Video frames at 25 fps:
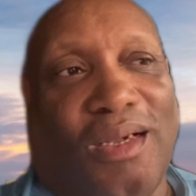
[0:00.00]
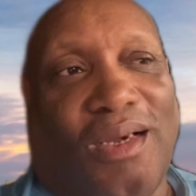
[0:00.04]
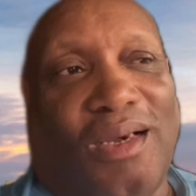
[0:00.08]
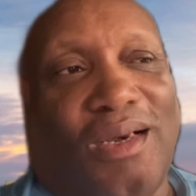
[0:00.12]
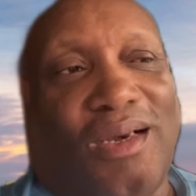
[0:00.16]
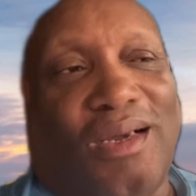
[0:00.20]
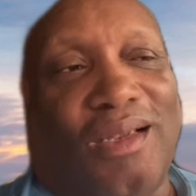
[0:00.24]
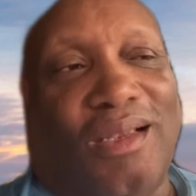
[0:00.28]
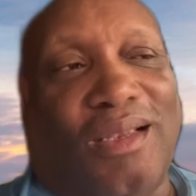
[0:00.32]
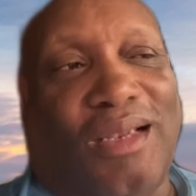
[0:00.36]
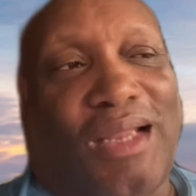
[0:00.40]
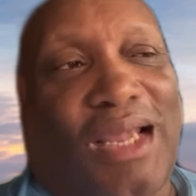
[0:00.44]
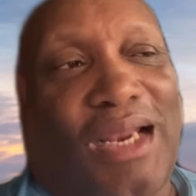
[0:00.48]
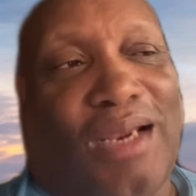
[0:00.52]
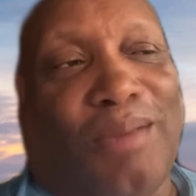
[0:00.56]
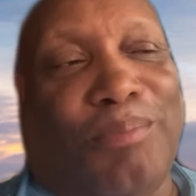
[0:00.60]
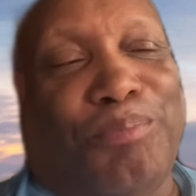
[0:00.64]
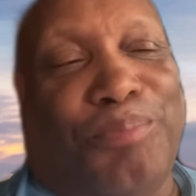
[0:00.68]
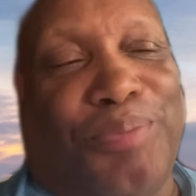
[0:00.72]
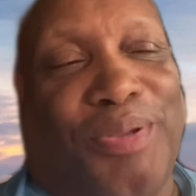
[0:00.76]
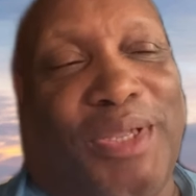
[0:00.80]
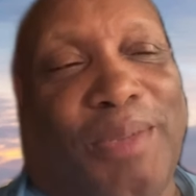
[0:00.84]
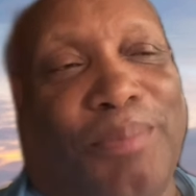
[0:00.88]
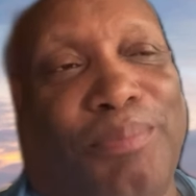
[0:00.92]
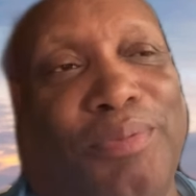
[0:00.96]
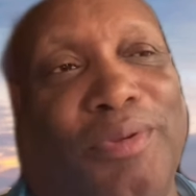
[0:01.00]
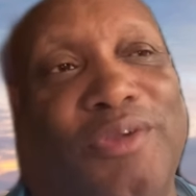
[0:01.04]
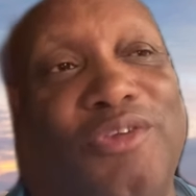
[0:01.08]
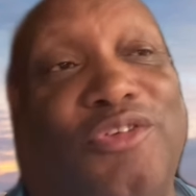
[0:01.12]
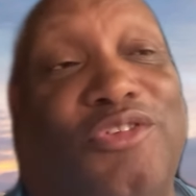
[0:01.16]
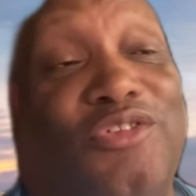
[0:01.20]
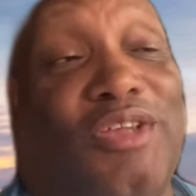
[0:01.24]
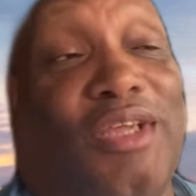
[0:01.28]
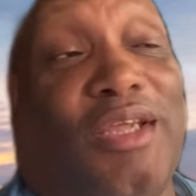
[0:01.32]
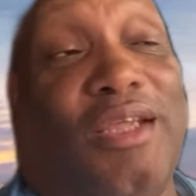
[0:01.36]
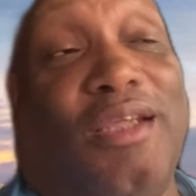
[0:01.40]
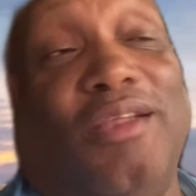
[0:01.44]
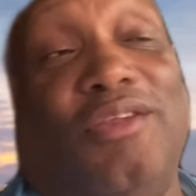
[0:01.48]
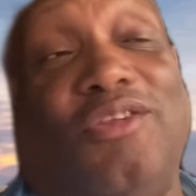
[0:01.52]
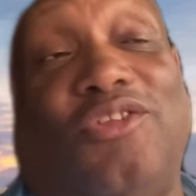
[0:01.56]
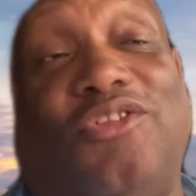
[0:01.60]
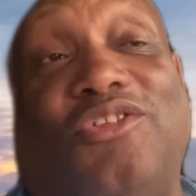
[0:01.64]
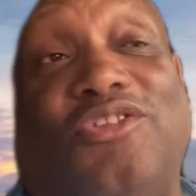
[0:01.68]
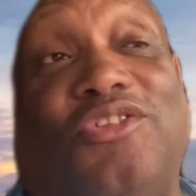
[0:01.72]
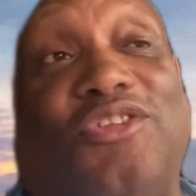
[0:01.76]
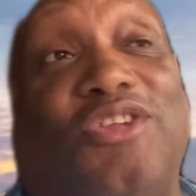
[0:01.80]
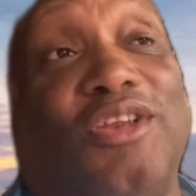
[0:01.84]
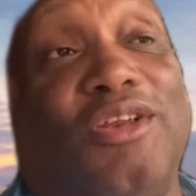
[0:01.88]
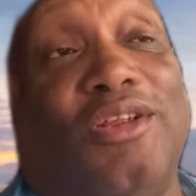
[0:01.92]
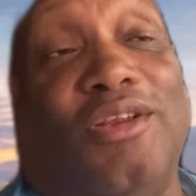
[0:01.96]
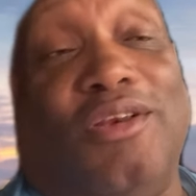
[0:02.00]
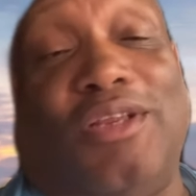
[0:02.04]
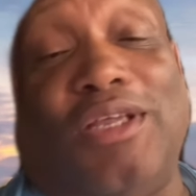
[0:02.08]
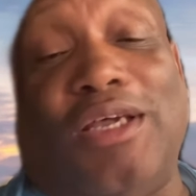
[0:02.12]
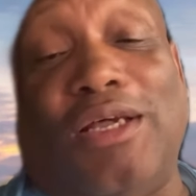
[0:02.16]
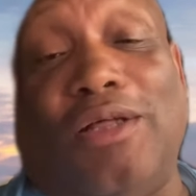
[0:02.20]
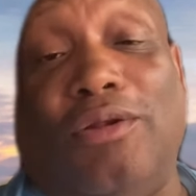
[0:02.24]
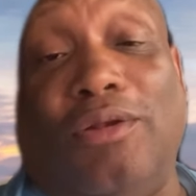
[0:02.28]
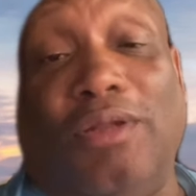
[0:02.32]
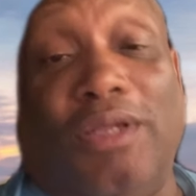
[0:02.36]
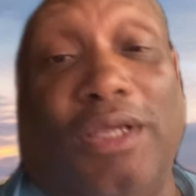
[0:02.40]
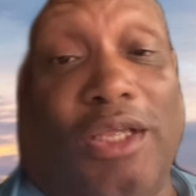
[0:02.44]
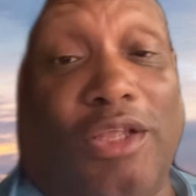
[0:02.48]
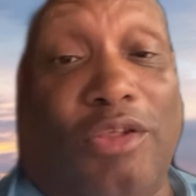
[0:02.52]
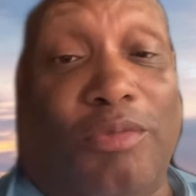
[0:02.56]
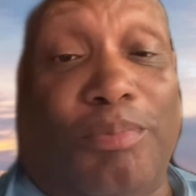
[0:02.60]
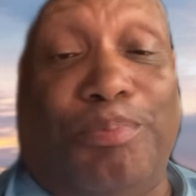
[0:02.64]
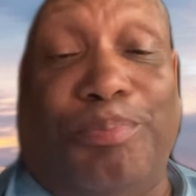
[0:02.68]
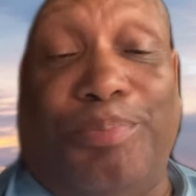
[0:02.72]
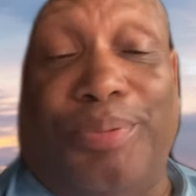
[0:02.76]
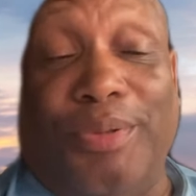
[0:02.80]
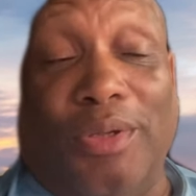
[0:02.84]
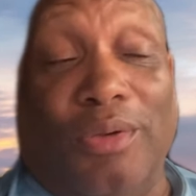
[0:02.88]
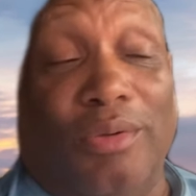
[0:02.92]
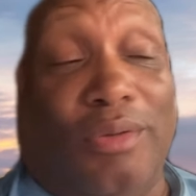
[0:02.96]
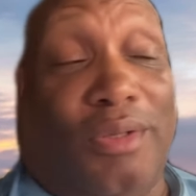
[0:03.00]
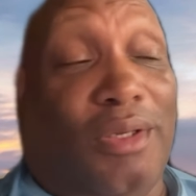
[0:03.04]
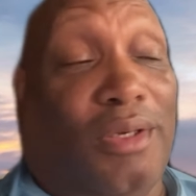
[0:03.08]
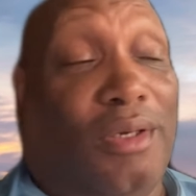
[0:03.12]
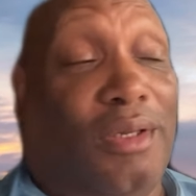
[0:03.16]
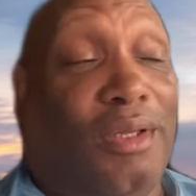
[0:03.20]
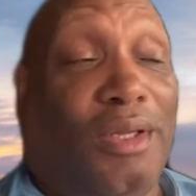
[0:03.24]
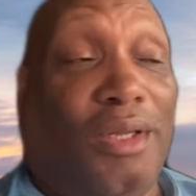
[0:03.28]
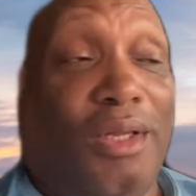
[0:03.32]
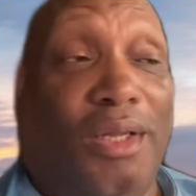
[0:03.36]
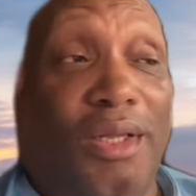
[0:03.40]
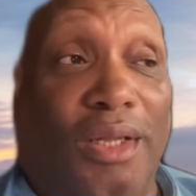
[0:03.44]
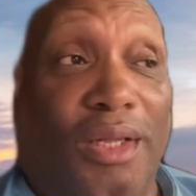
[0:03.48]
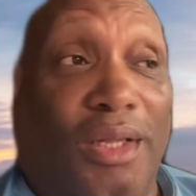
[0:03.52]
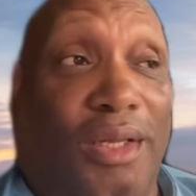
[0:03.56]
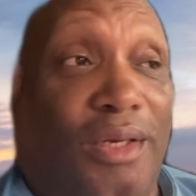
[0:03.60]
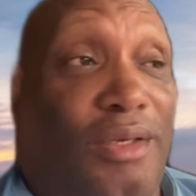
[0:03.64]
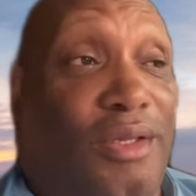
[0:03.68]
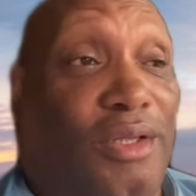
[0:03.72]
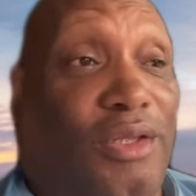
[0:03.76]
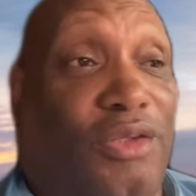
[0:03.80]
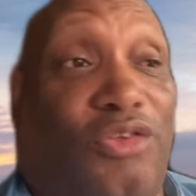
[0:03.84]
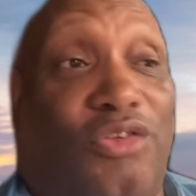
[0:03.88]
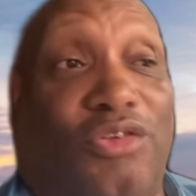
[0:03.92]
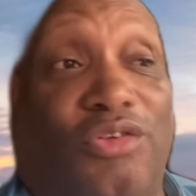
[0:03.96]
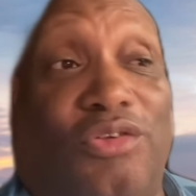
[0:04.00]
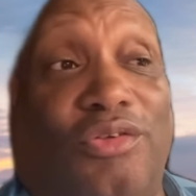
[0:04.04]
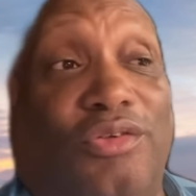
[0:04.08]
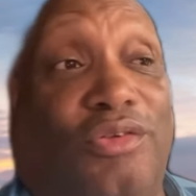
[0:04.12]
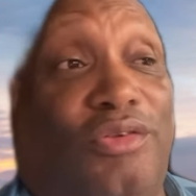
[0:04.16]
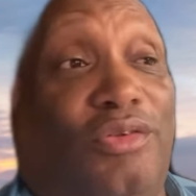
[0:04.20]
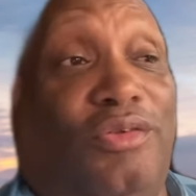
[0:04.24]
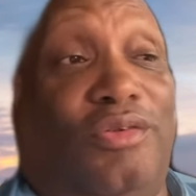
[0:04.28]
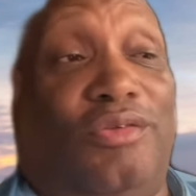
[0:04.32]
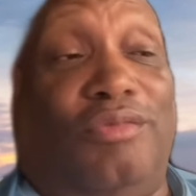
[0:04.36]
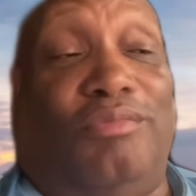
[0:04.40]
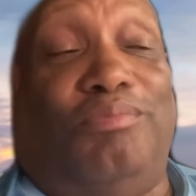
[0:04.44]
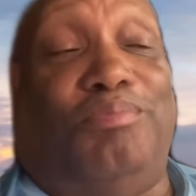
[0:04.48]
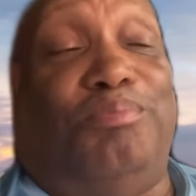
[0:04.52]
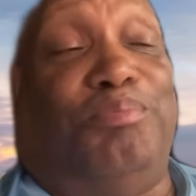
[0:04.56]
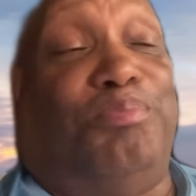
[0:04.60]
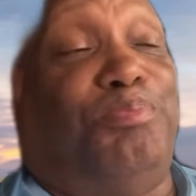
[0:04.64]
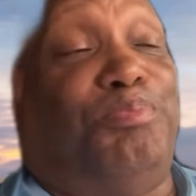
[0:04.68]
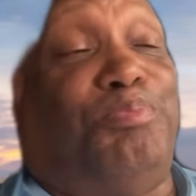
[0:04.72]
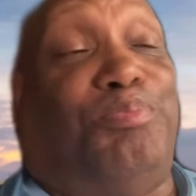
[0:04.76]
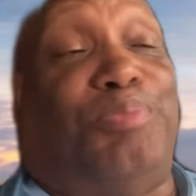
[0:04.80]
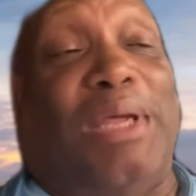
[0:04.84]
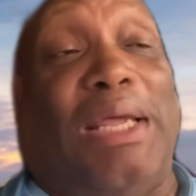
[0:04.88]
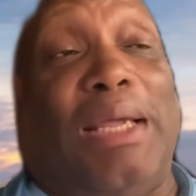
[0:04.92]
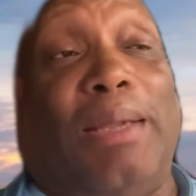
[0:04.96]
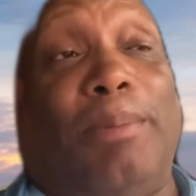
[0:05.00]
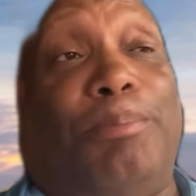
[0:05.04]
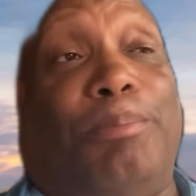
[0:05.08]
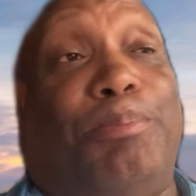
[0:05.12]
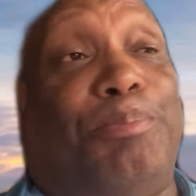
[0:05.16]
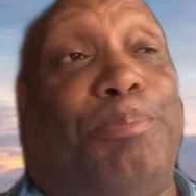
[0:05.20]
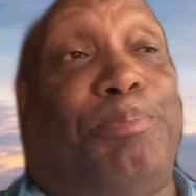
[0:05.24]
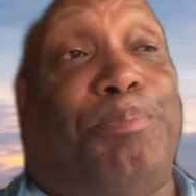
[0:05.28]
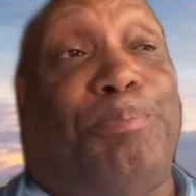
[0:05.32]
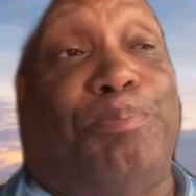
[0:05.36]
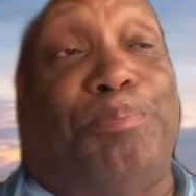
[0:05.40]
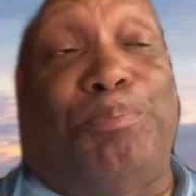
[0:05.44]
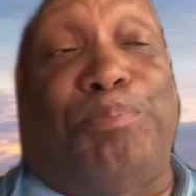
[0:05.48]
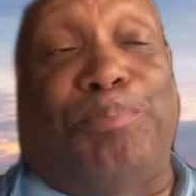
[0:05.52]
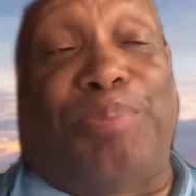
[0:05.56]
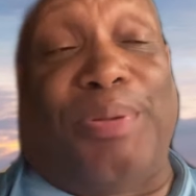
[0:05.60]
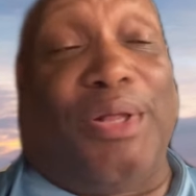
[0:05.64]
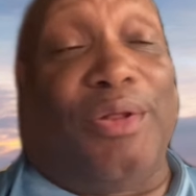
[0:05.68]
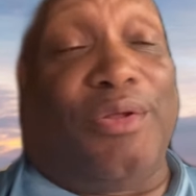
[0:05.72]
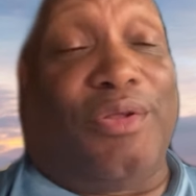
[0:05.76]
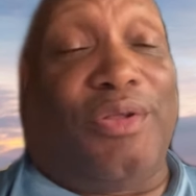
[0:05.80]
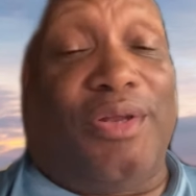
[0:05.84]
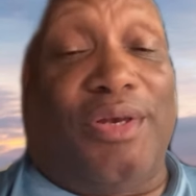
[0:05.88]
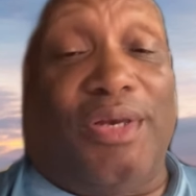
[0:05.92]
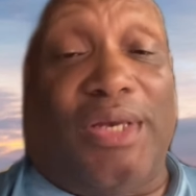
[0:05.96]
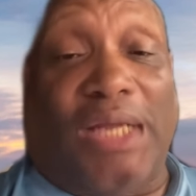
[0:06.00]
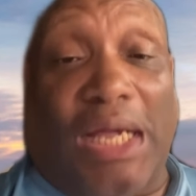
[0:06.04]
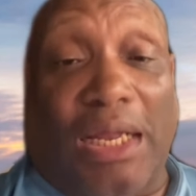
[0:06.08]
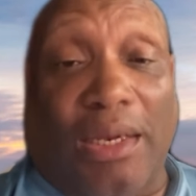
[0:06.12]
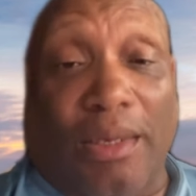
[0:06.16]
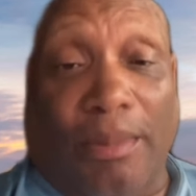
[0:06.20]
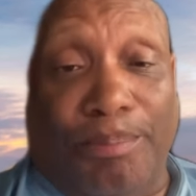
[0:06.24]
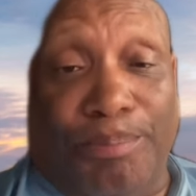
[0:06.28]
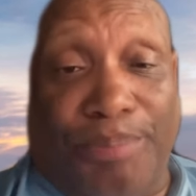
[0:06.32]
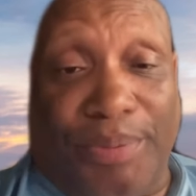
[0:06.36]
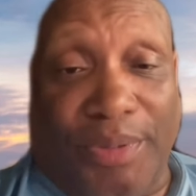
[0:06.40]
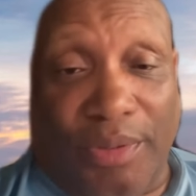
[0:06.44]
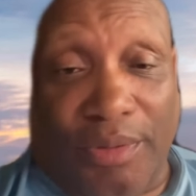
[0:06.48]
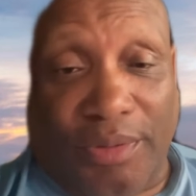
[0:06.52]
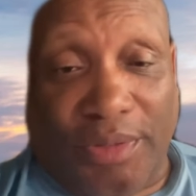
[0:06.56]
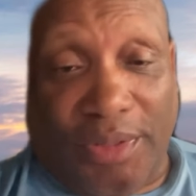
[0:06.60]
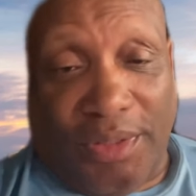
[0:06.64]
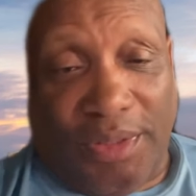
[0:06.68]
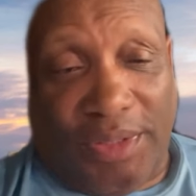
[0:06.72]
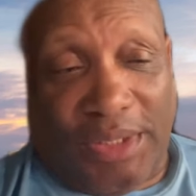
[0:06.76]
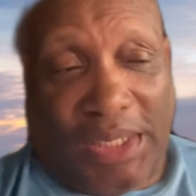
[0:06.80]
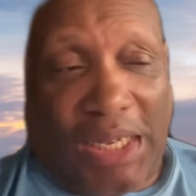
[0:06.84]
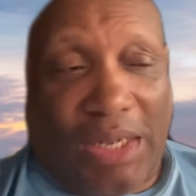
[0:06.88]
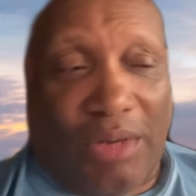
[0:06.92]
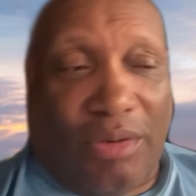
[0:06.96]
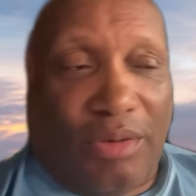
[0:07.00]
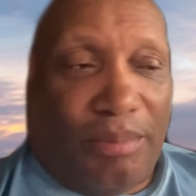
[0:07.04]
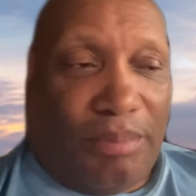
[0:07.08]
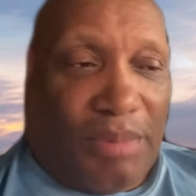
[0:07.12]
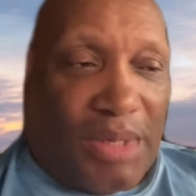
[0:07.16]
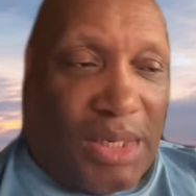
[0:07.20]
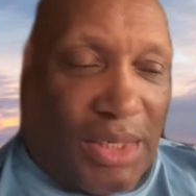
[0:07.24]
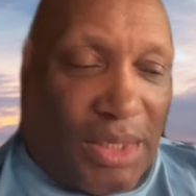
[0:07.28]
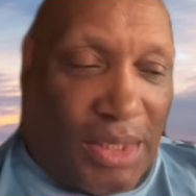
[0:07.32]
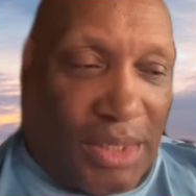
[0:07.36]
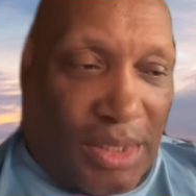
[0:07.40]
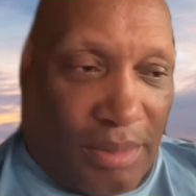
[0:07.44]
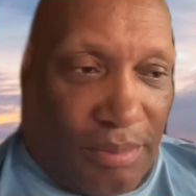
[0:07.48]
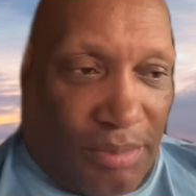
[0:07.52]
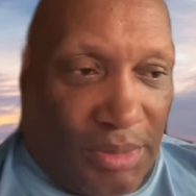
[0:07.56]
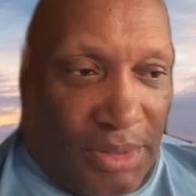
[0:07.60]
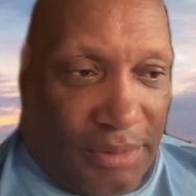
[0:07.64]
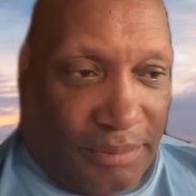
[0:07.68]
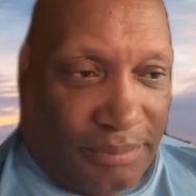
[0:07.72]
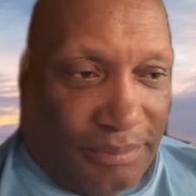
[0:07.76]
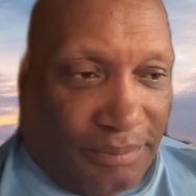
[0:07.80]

a lot of people are saying Citadel is building this big billion-dollar building down in Miami.